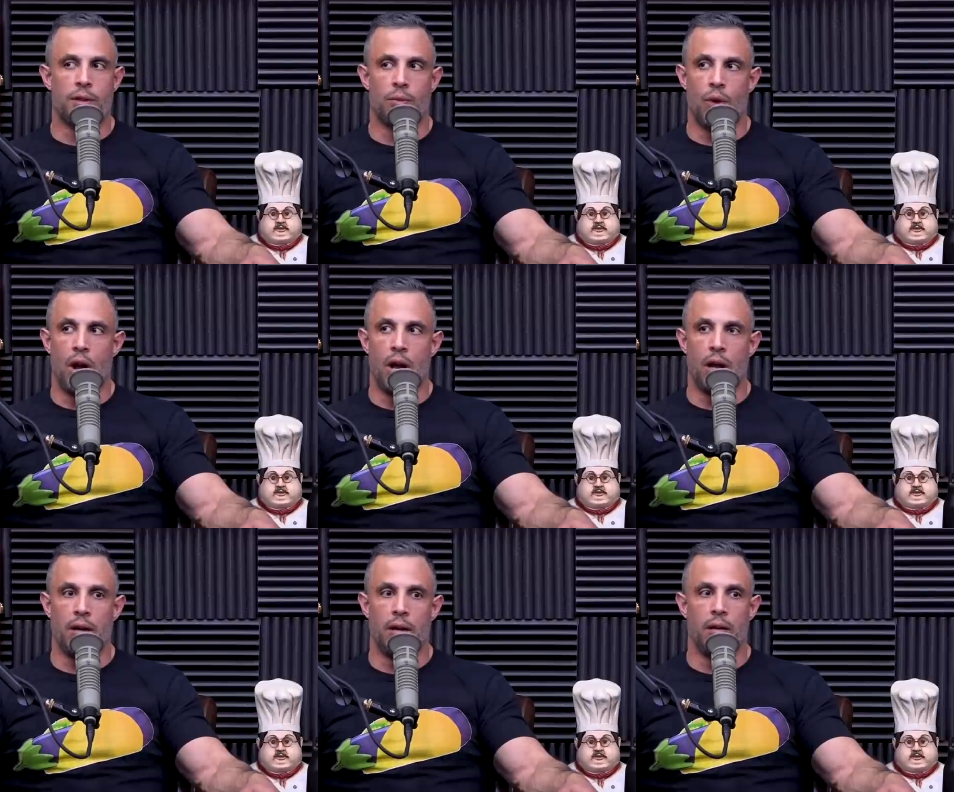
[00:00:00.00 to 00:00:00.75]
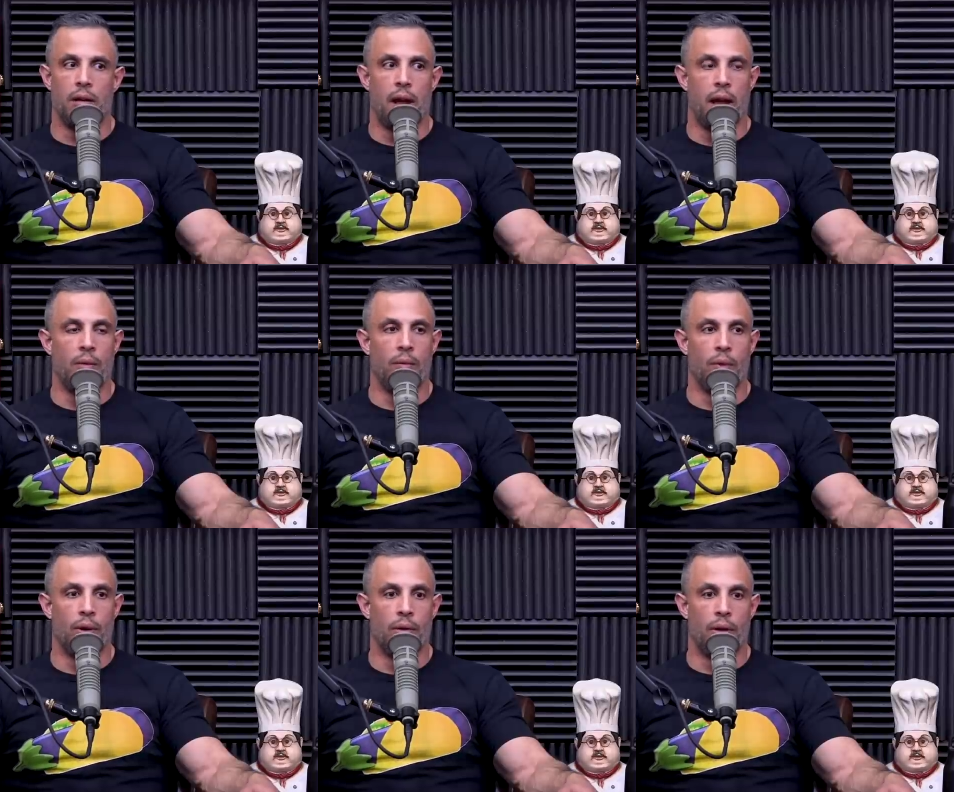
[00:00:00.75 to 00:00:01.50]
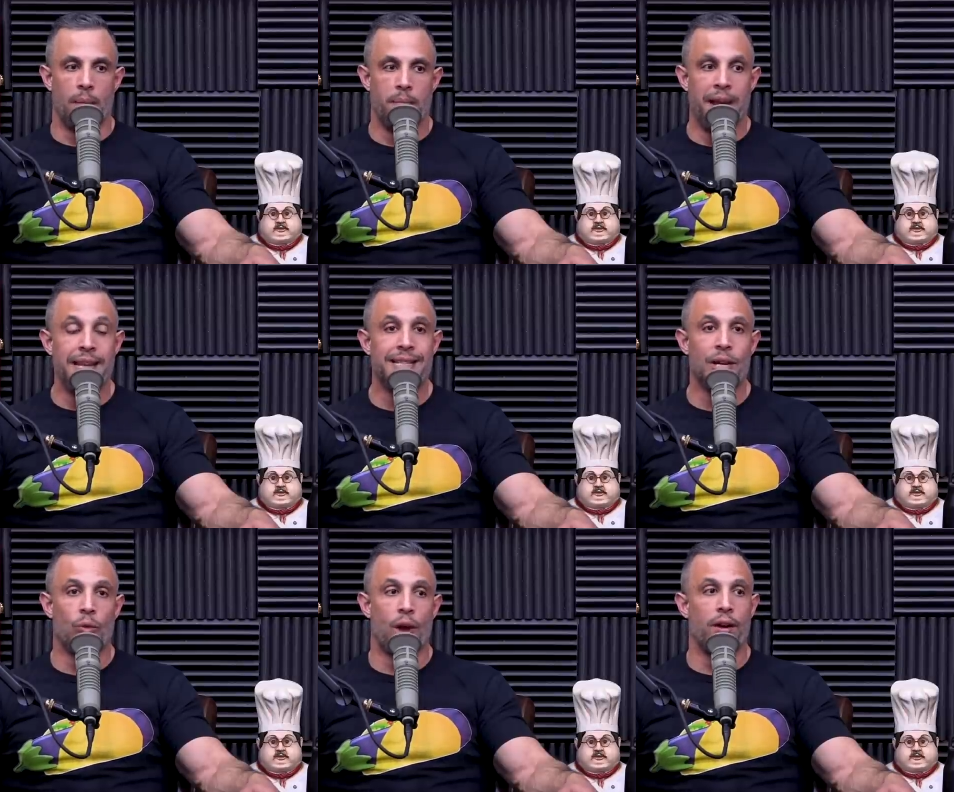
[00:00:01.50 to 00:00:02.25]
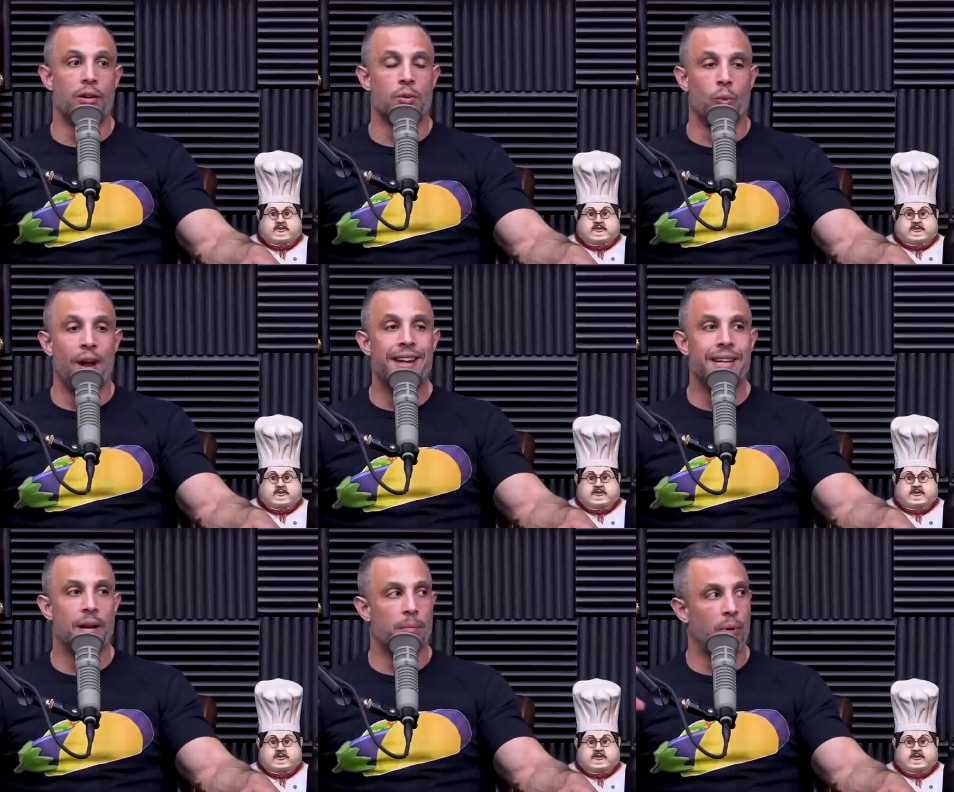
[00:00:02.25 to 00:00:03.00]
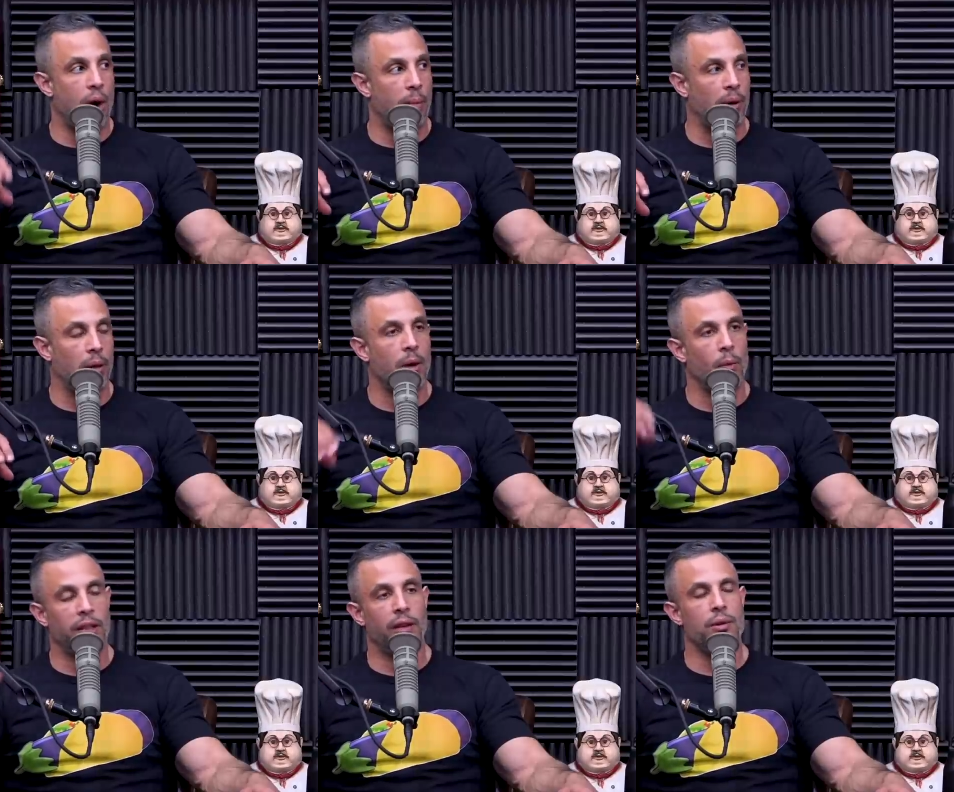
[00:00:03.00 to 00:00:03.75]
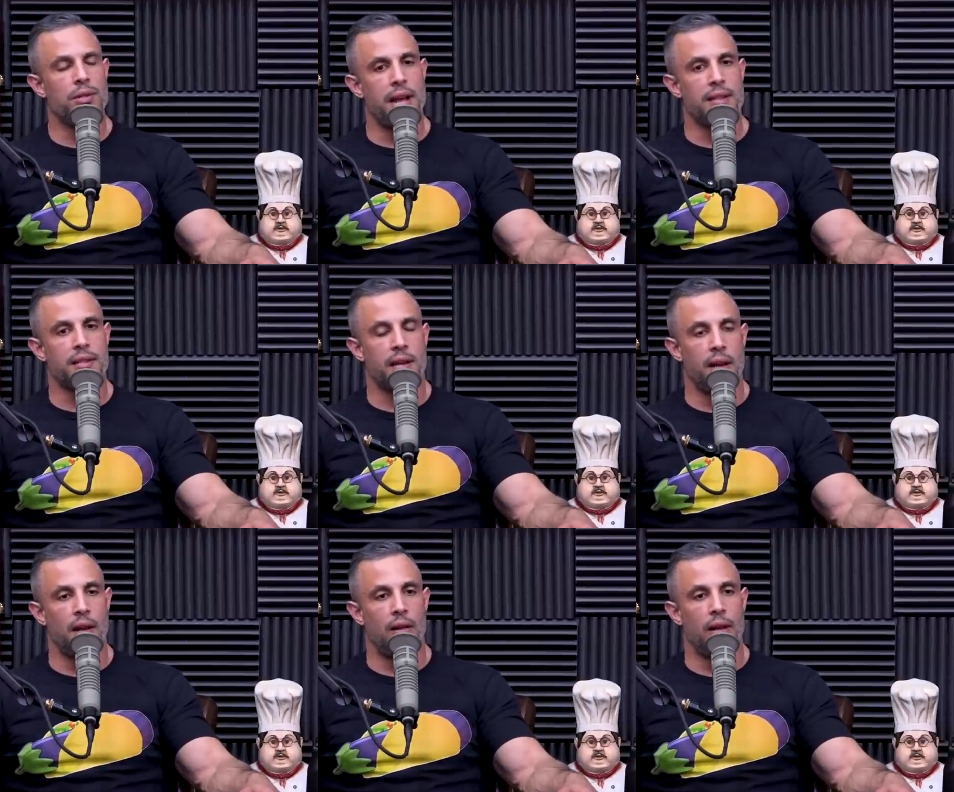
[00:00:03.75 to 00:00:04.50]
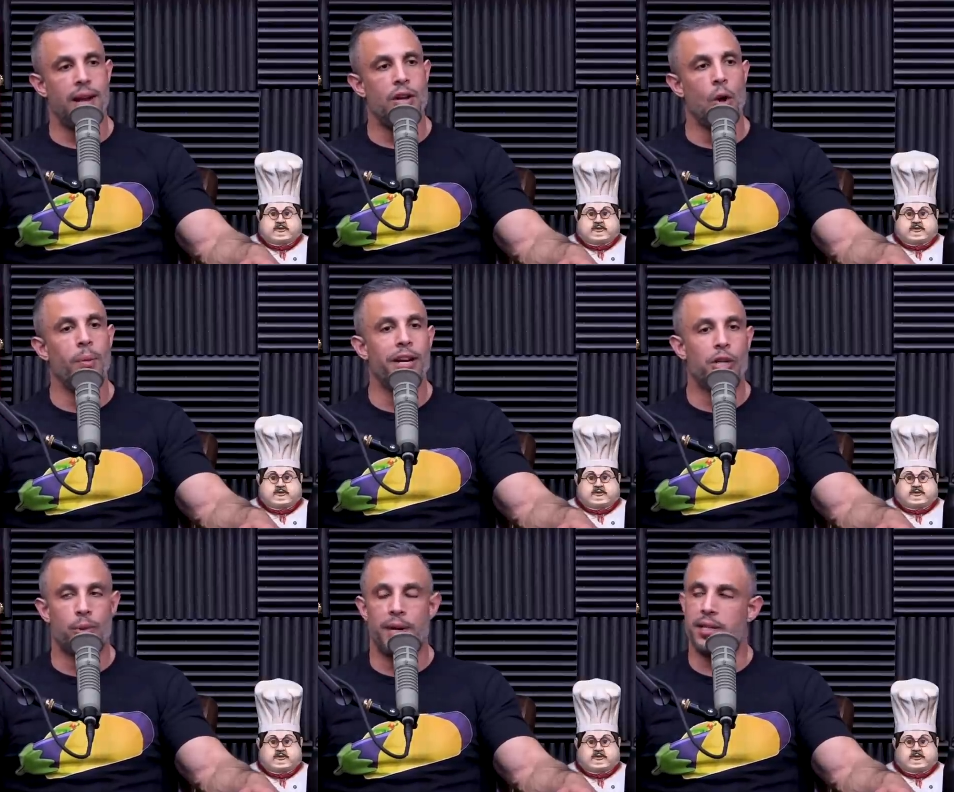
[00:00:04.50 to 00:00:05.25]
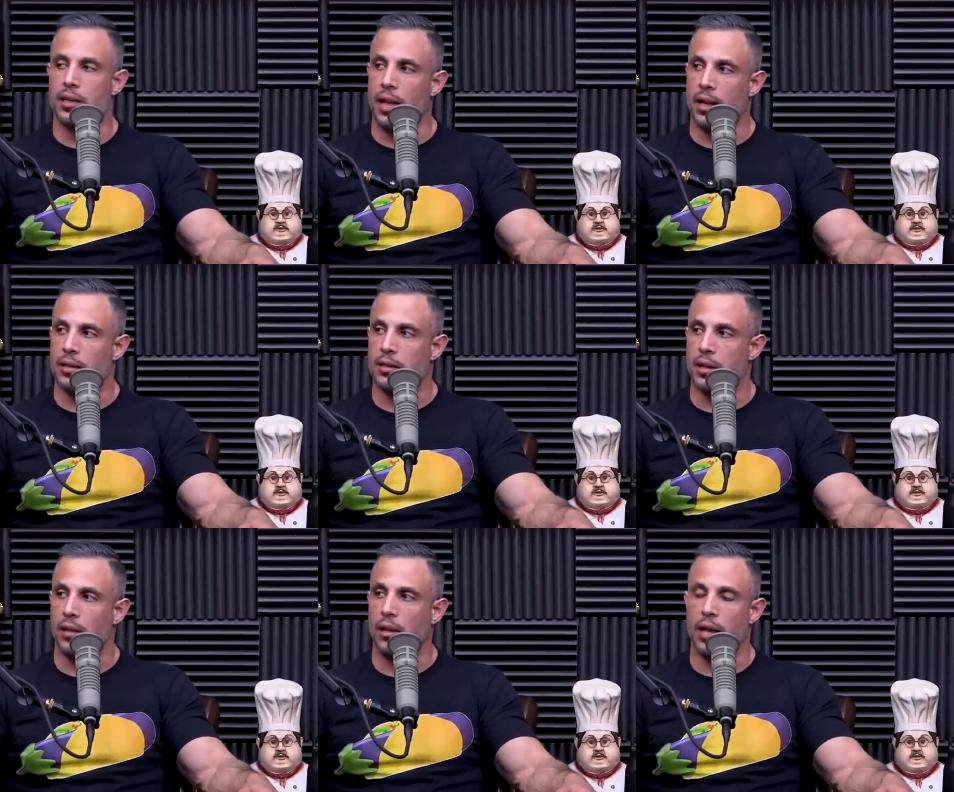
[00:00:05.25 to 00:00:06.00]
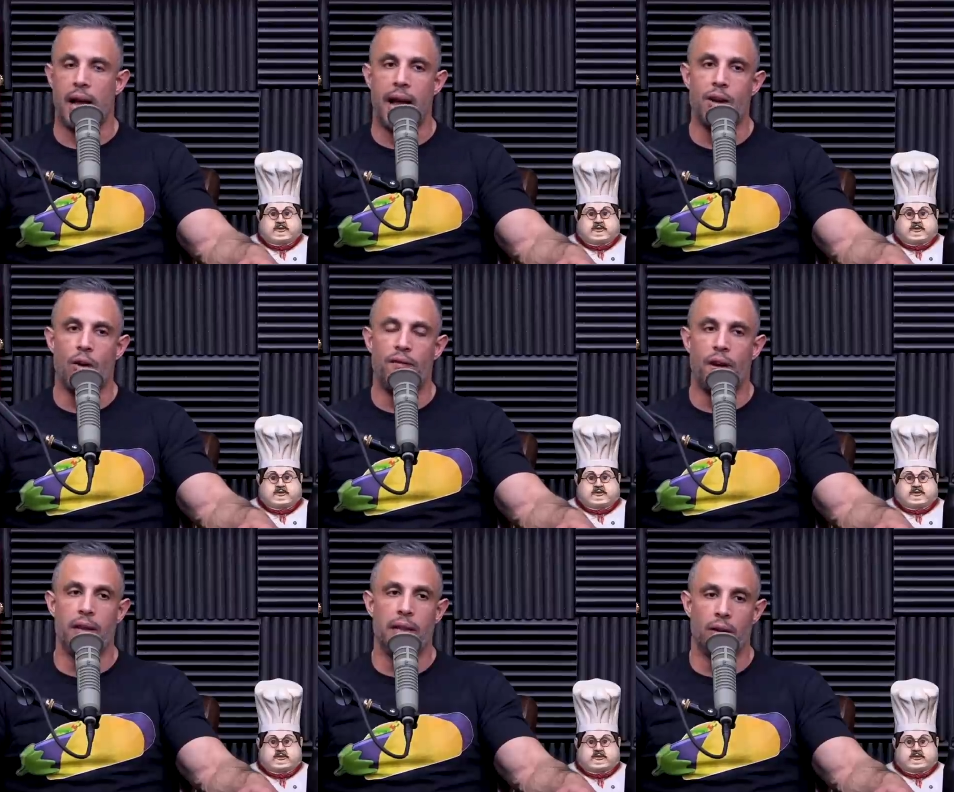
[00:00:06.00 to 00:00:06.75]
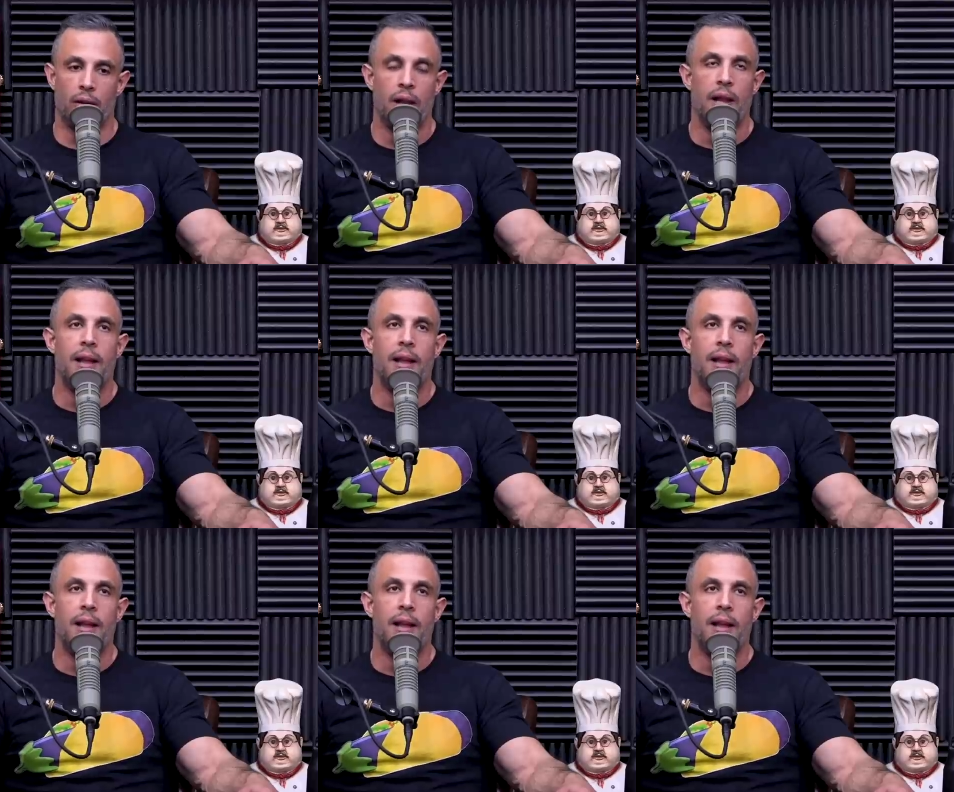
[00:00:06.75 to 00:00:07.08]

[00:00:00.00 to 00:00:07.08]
Speaker 1: to run and we're amazing runners when done properly, but we lose that skill and nobody treats it like a skill. Like I know very little